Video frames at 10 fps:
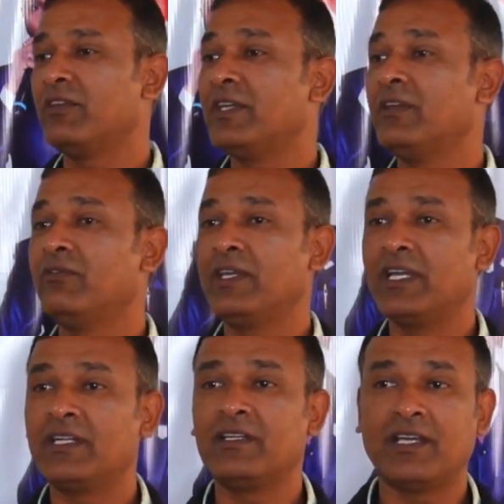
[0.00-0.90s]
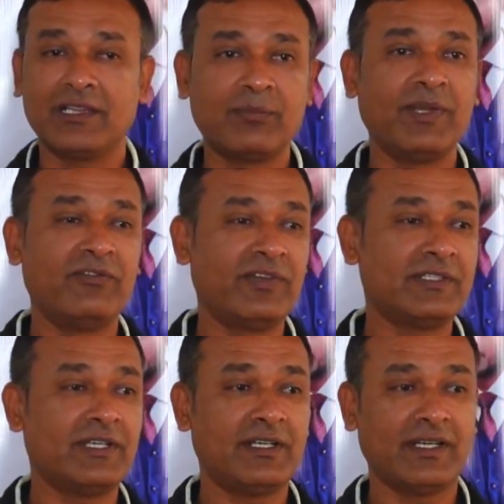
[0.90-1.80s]
We get health benefit,
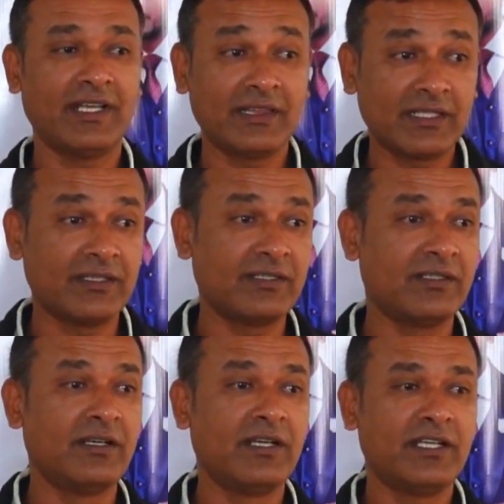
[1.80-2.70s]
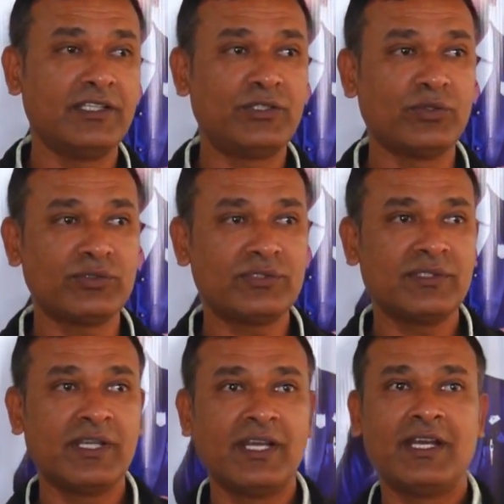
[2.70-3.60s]
health issues,
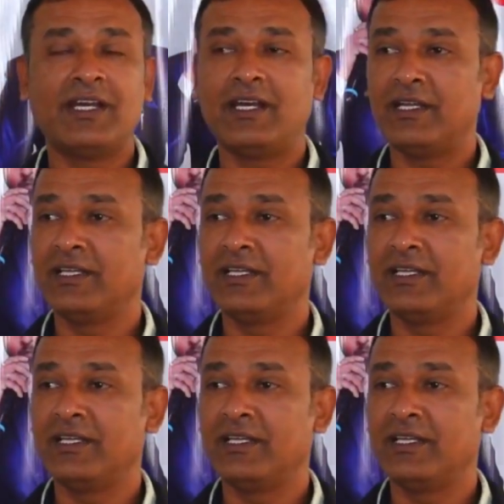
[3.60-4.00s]
and